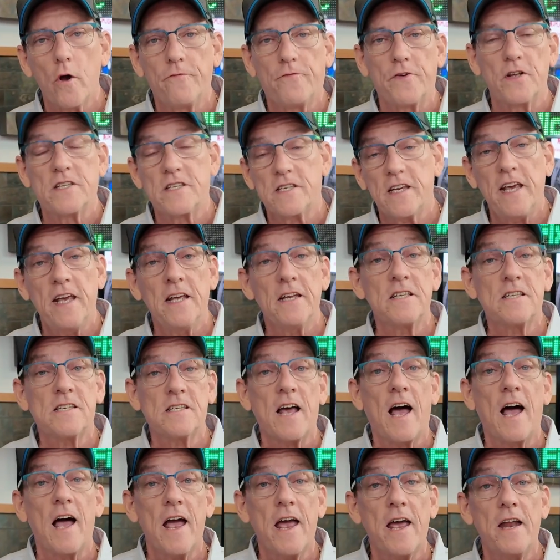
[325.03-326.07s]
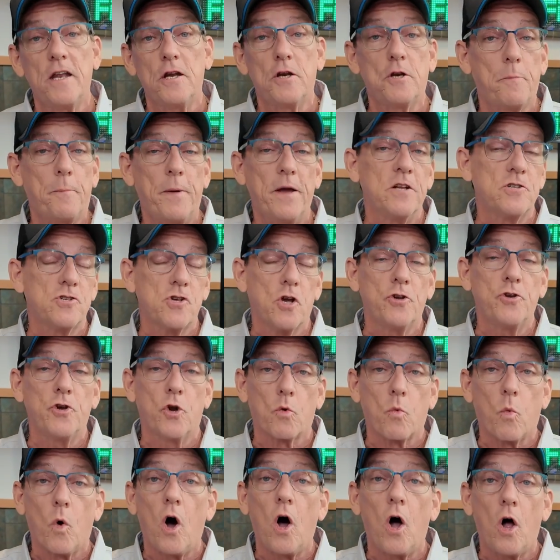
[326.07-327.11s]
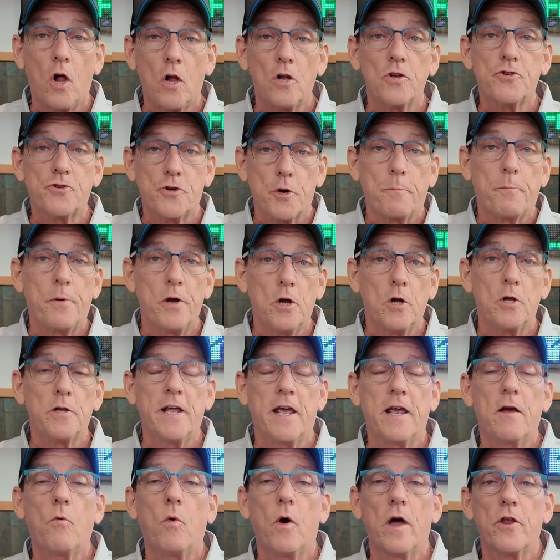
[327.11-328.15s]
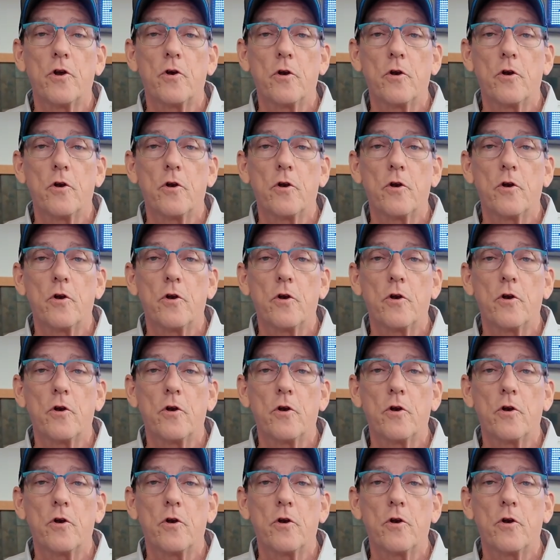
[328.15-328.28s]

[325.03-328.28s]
If it's inside, it depends on your walls, your building,